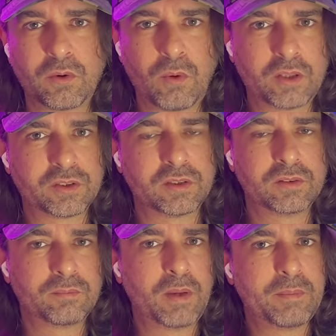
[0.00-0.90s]
are
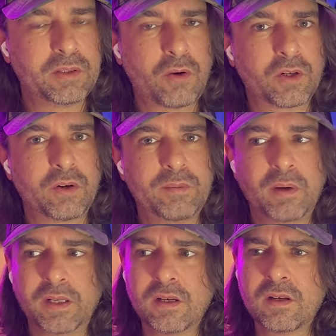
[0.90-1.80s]
watching maybe don't agree,
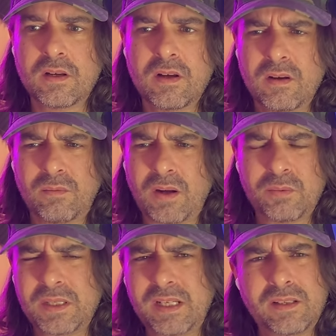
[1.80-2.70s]
but why do
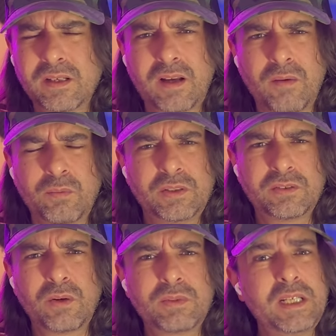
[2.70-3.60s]
we need the government? We just
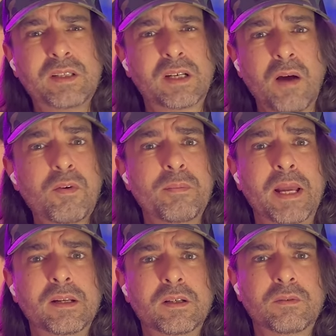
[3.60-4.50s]
don't need the government.
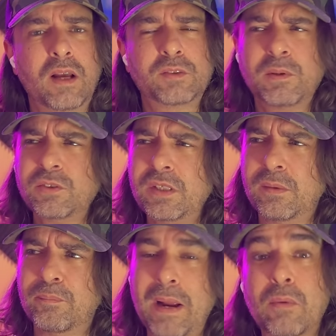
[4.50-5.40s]
Right, especially
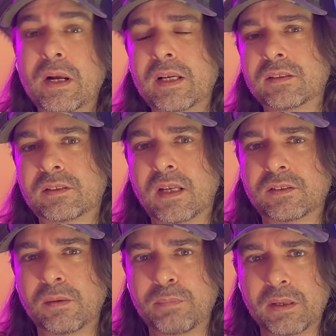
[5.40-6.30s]
American
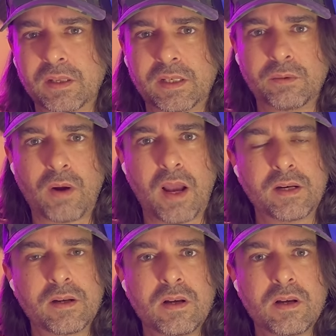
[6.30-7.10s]
sensibility, right?